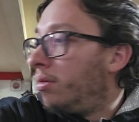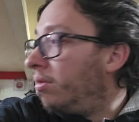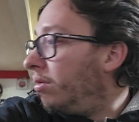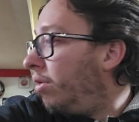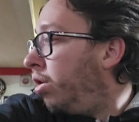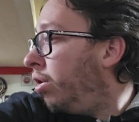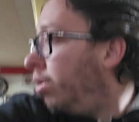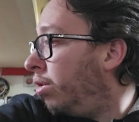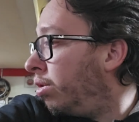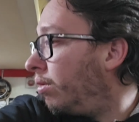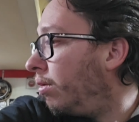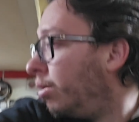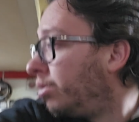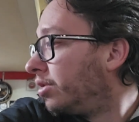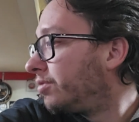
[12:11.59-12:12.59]

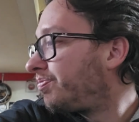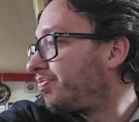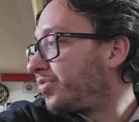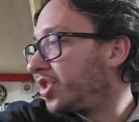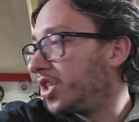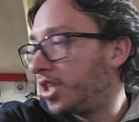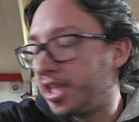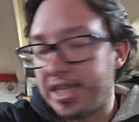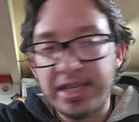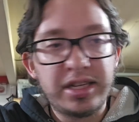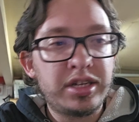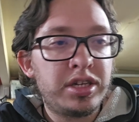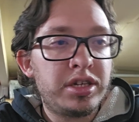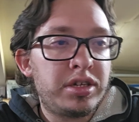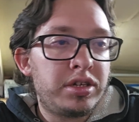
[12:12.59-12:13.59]

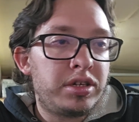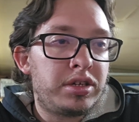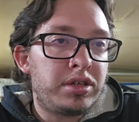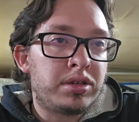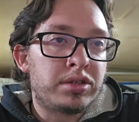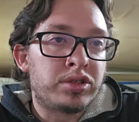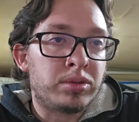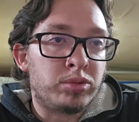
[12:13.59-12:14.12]
So